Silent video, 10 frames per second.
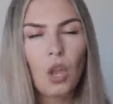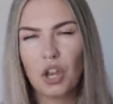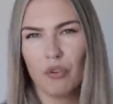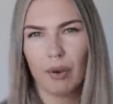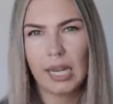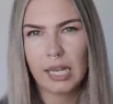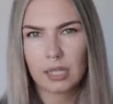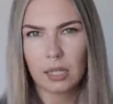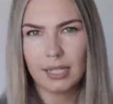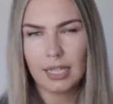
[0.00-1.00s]
And you're really
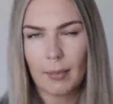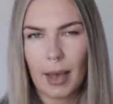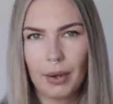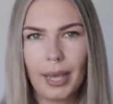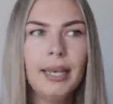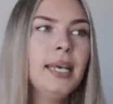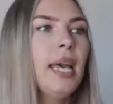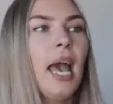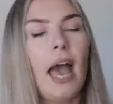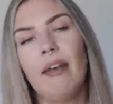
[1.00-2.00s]
excited about it.
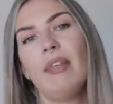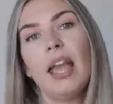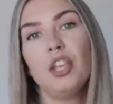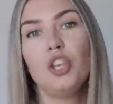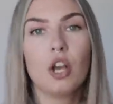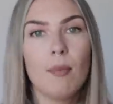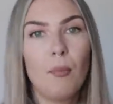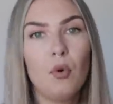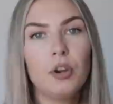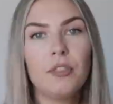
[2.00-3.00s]
And then you come on
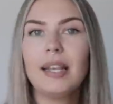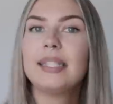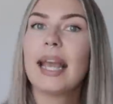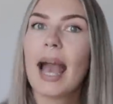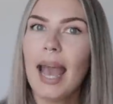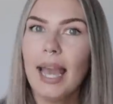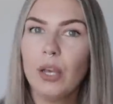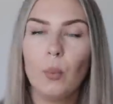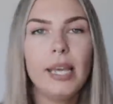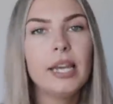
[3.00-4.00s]
board and they say, hey,
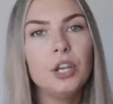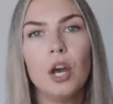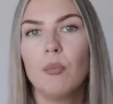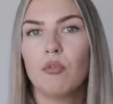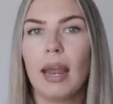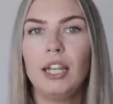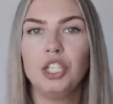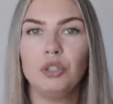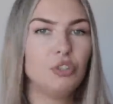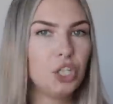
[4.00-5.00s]
we can upgrade
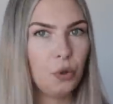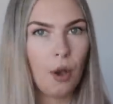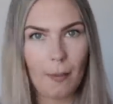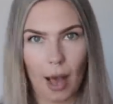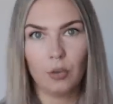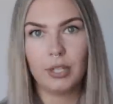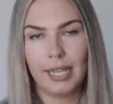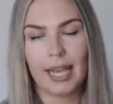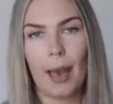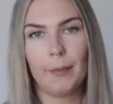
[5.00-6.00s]
you to a
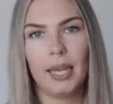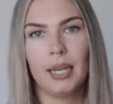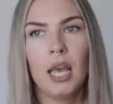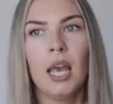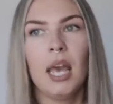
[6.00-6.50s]
balcony cabin.